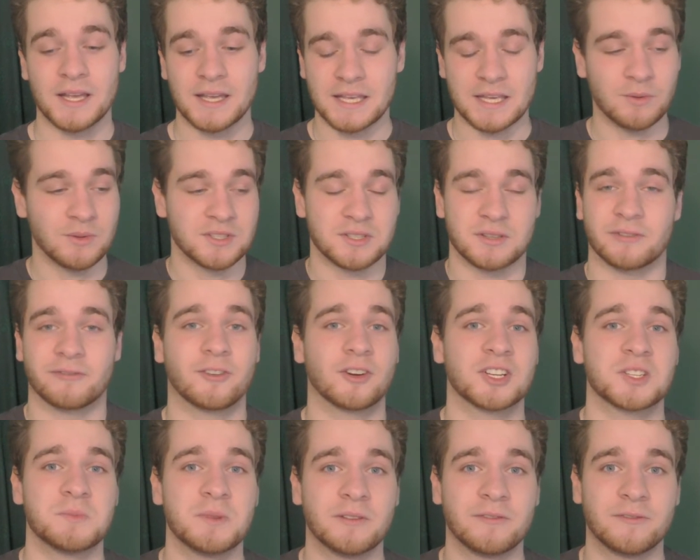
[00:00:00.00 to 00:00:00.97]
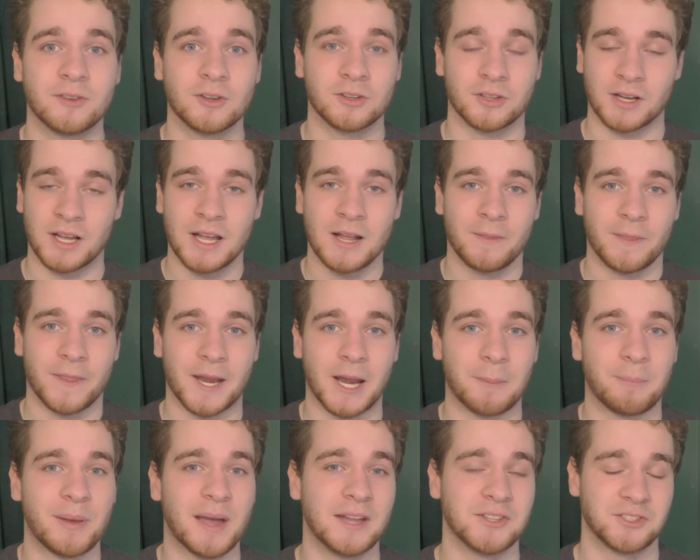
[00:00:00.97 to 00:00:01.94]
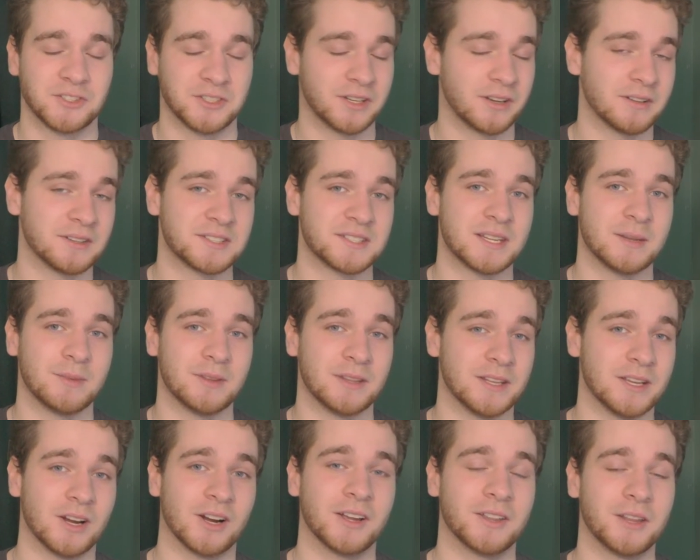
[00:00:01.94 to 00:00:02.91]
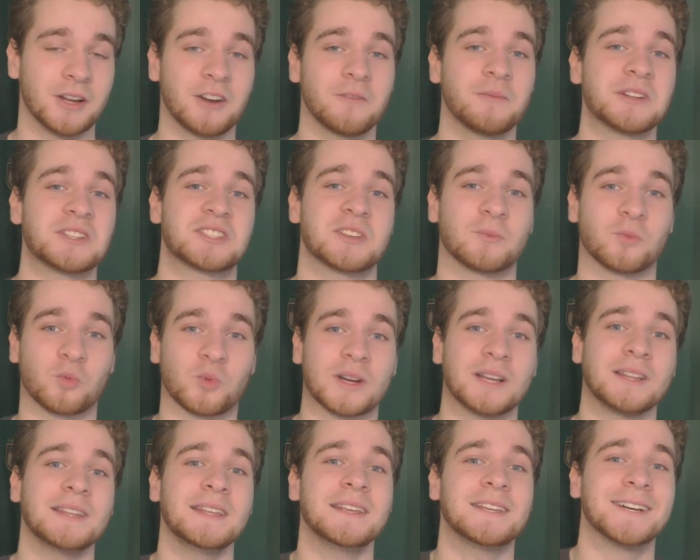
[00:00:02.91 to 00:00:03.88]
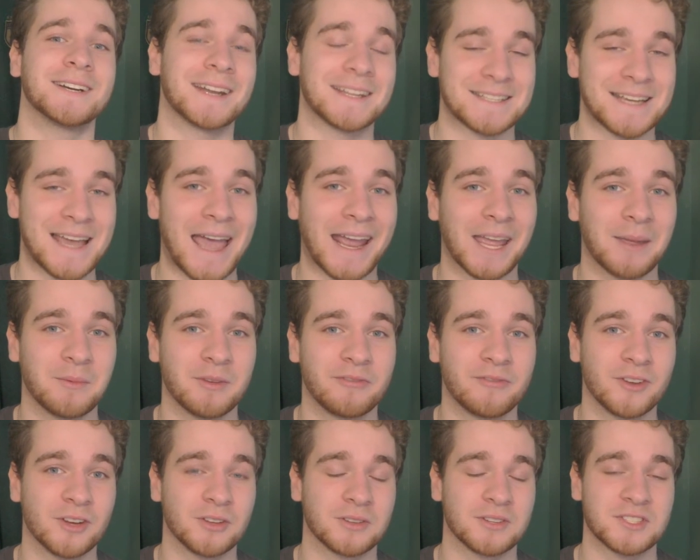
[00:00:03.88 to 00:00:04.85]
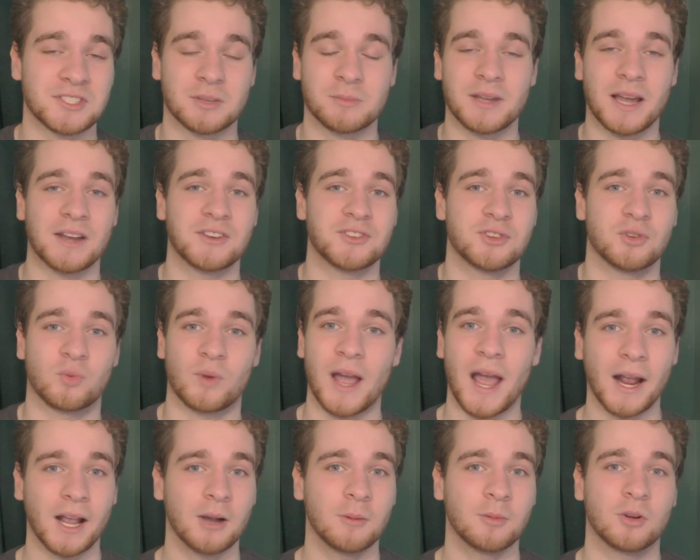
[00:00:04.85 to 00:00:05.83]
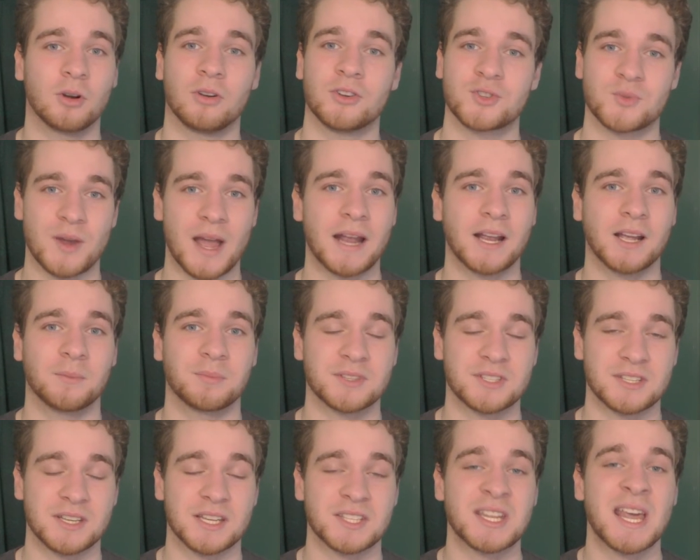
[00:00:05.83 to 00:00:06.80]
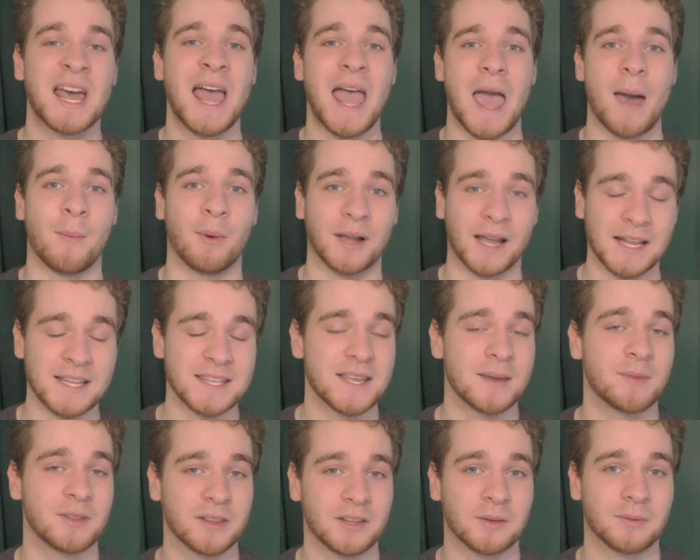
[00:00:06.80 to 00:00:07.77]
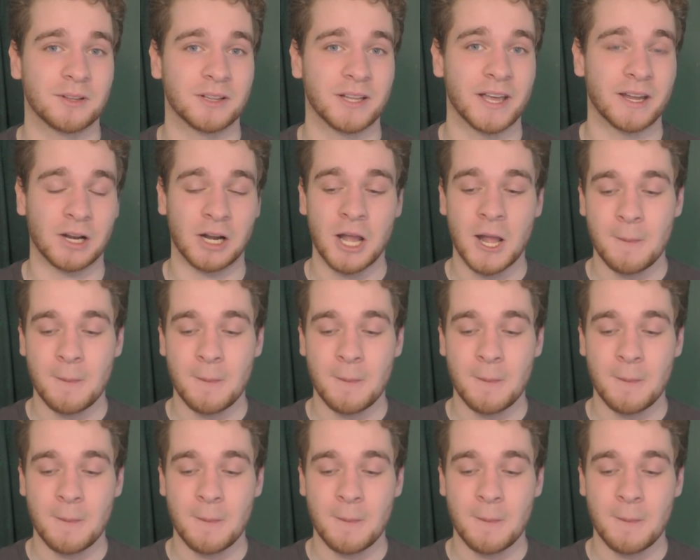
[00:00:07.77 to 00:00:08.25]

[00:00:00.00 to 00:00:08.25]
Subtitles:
He was the first midfielder that I penciled into this team of the year. There have been some really good attacking midfielders, some guys who rack up goals, rack up assists, and we'll get to them a little bit later.